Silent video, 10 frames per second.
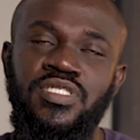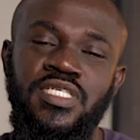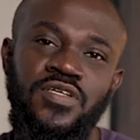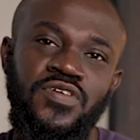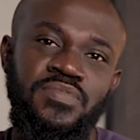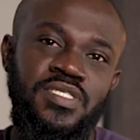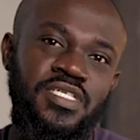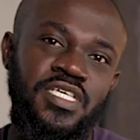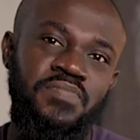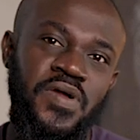seldom
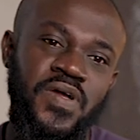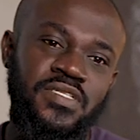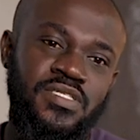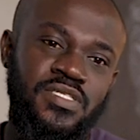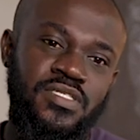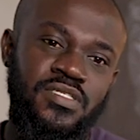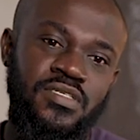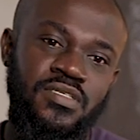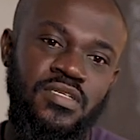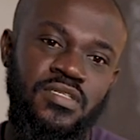see
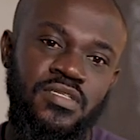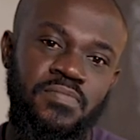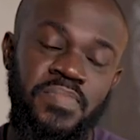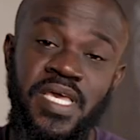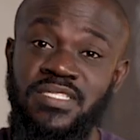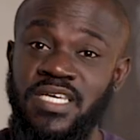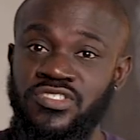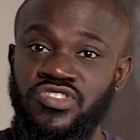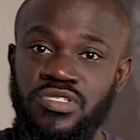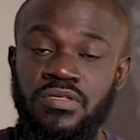parents pay
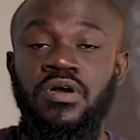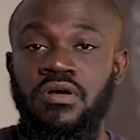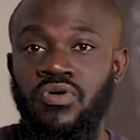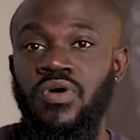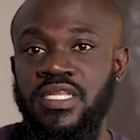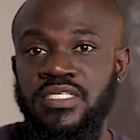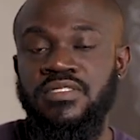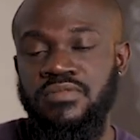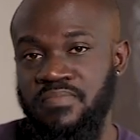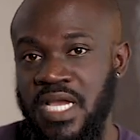attention, or at
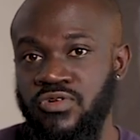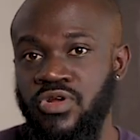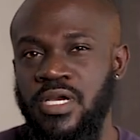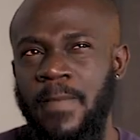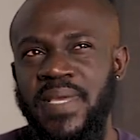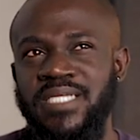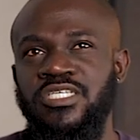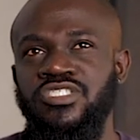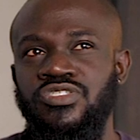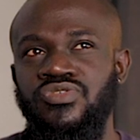least in my growing up, pay
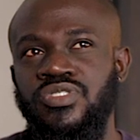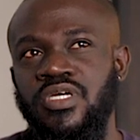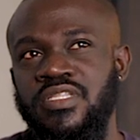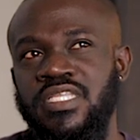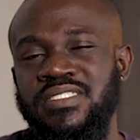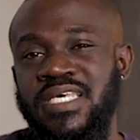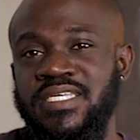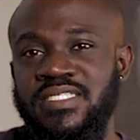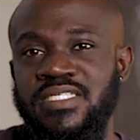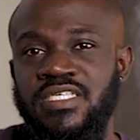attention to certain things that
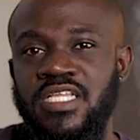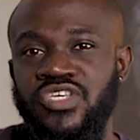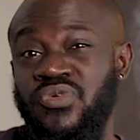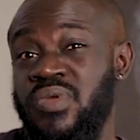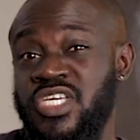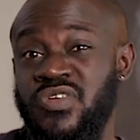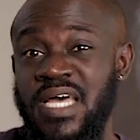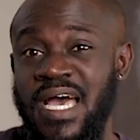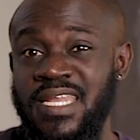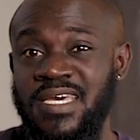they see that you're really good
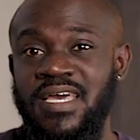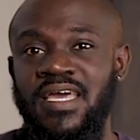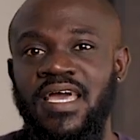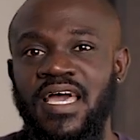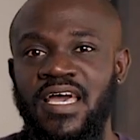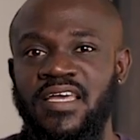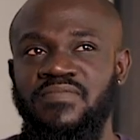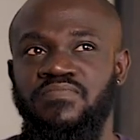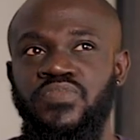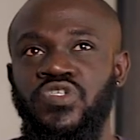at
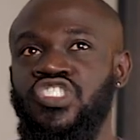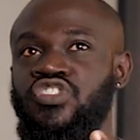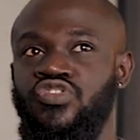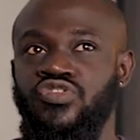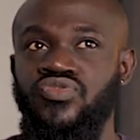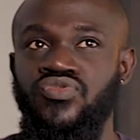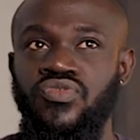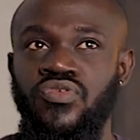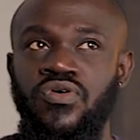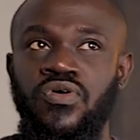and push it to you
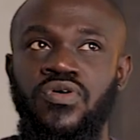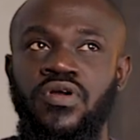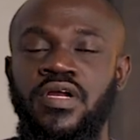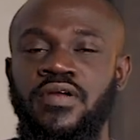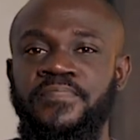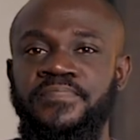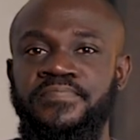or